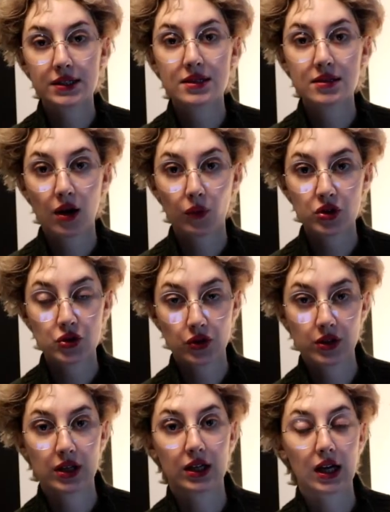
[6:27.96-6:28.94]
it's not what you
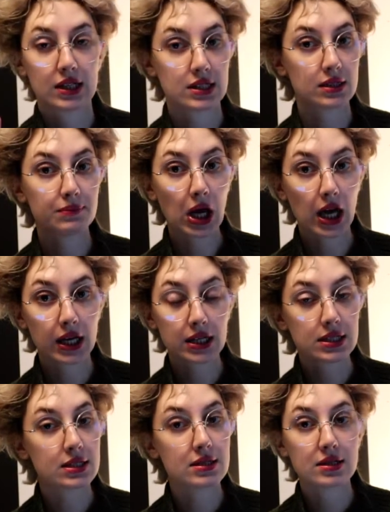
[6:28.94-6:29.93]
think. I didn't buy
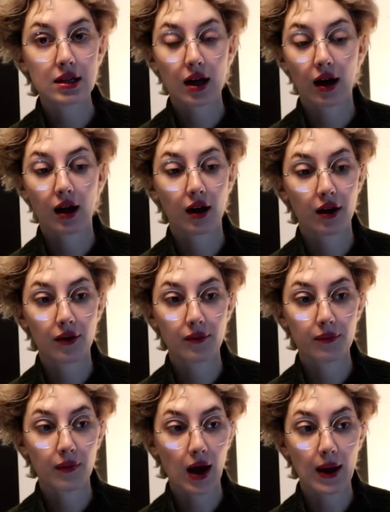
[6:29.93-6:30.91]
it.
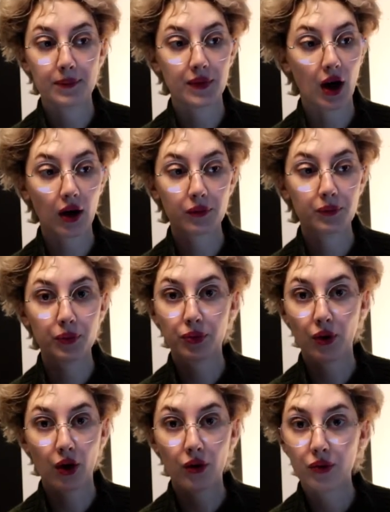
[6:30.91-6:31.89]
I'm not
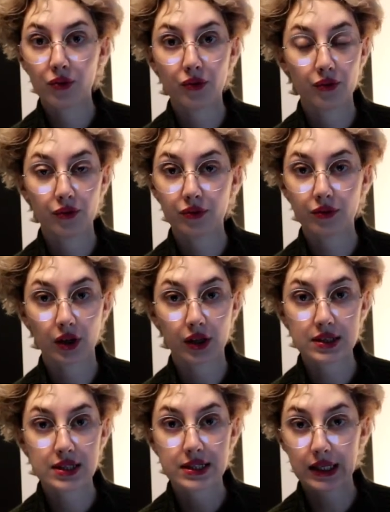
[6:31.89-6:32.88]
pro
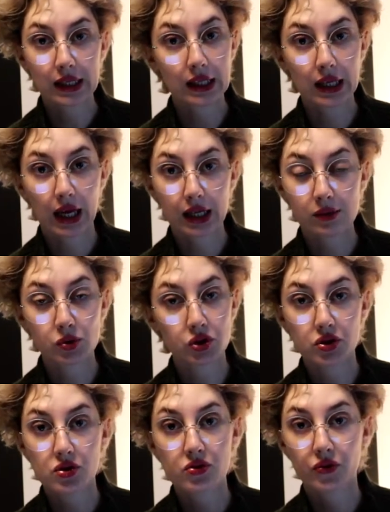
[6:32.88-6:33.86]
like skinning
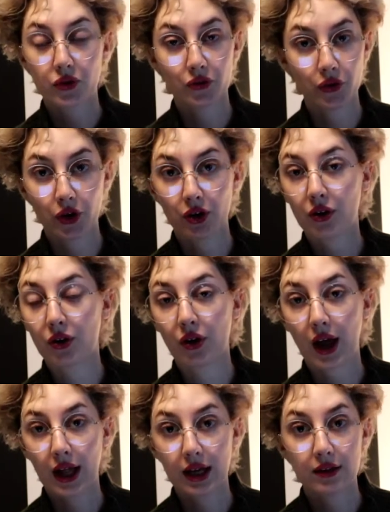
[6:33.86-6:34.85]
animals for fur or
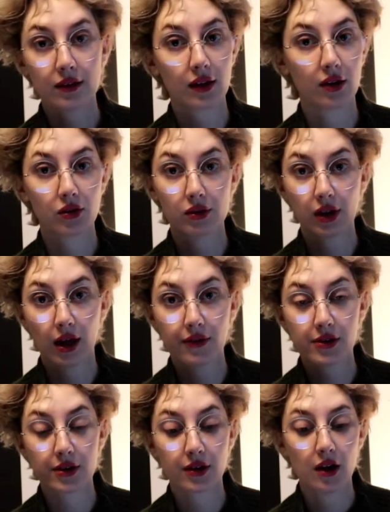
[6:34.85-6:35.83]
anything or
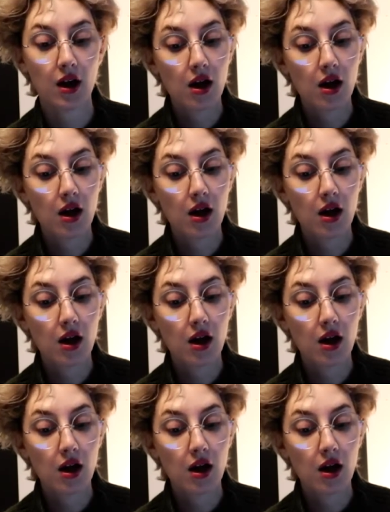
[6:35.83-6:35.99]
leather.